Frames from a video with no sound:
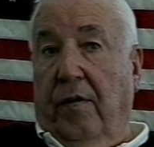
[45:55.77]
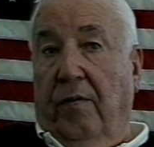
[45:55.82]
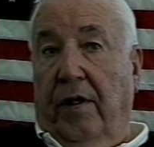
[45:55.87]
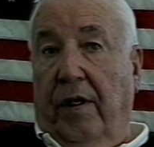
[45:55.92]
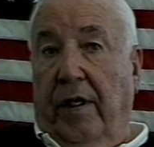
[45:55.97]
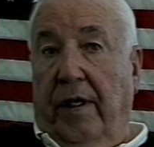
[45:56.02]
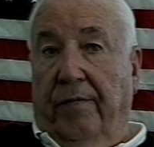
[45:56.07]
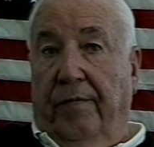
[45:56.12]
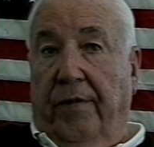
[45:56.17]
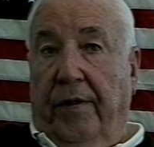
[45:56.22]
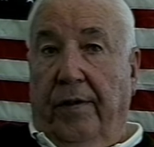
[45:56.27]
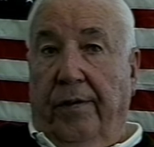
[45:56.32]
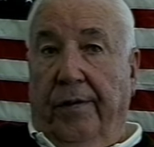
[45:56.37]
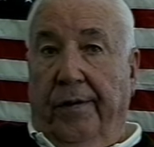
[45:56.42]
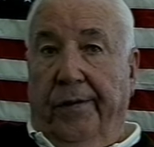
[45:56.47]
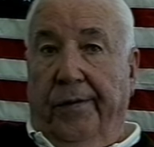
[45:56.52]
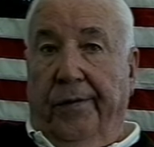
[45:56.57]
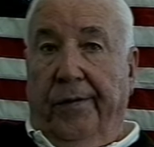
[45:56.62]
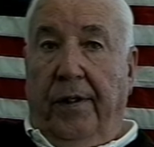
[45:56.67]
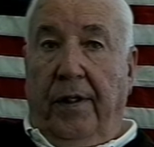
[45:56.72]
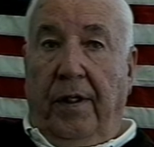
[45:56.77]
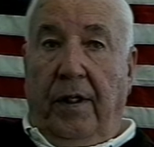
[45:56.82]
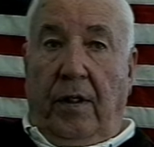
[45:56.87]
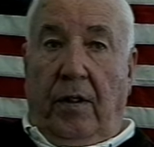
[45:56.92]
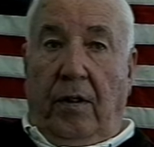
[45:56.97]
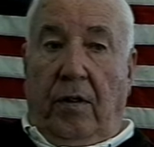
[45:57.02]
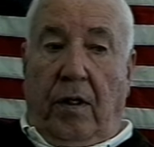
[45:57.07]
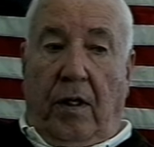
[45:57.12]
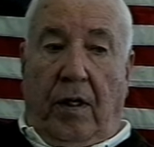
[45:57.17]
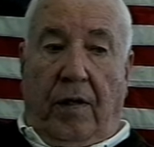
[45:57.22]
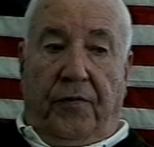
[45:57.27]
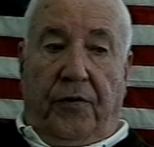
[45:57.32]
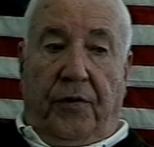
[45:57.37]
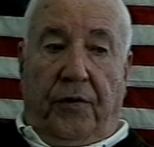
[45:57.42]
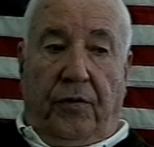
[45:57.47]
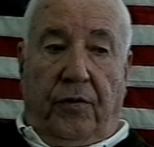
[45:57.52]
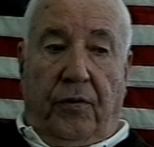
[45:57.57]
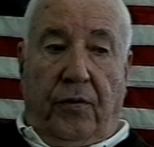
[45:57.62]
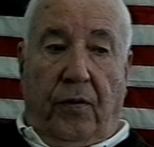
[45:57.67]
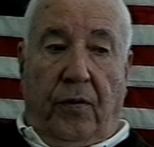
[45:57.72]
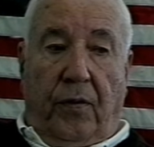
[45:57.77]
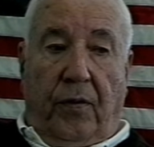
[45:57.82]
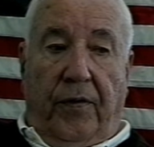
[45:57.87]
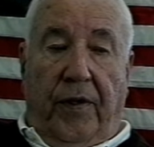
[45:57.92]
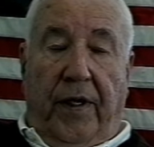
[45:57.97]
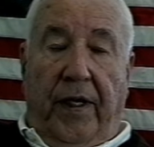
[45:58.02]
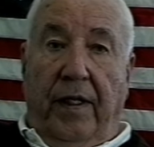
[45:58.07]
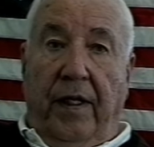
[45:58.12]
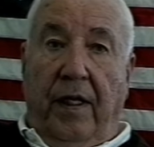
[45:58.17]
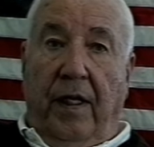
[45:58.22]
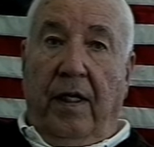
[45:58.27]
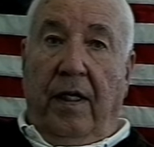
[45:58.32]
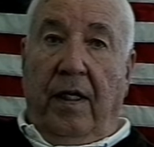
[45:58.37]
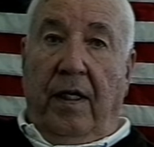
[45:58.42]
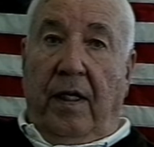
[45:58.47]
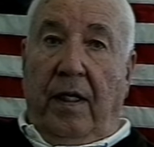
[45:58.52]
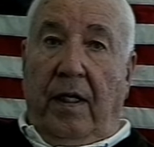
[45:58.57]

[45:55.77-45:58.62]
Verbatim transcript: I wouldn't have to go to officer school or anything.